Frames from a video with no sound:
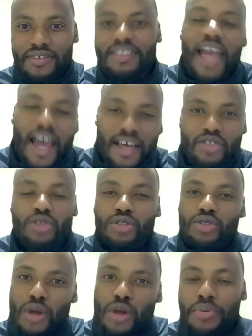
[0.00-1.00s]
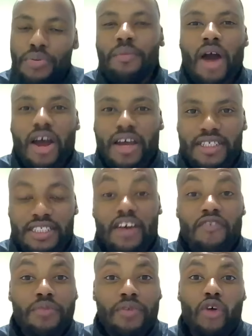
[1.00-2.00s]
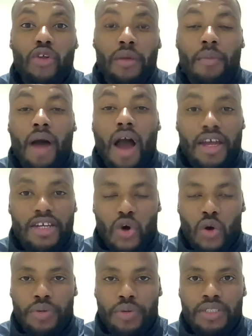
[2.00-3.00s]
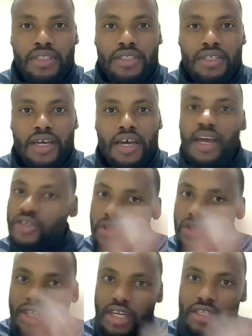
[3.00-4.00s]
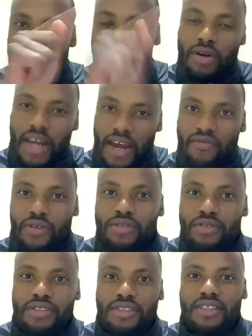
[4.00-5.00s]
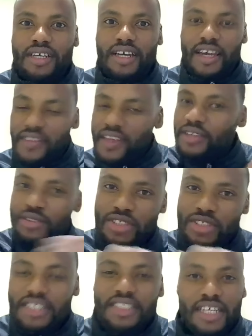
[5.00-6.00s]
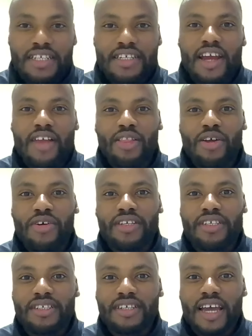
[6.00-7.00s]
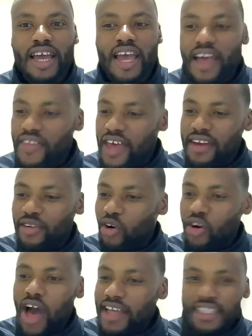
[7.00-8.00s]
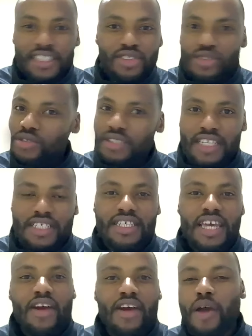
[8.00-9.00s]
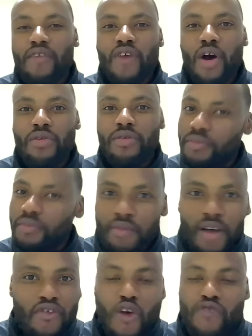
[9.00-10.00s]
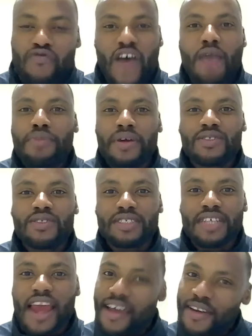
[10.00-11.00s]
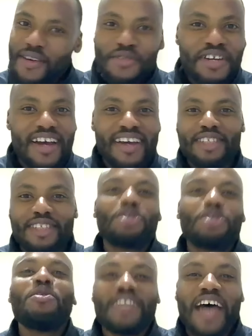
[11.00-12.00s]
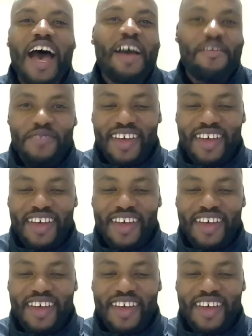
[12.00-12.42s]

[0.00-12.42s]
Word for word: Yeah, yeah. So you do your pre-market stuff before the market opens. You set your levels, and then you just set an alert. And then all I just do is I just carry my phone. My phone vibrates to say like, "Kuda, it's showtime."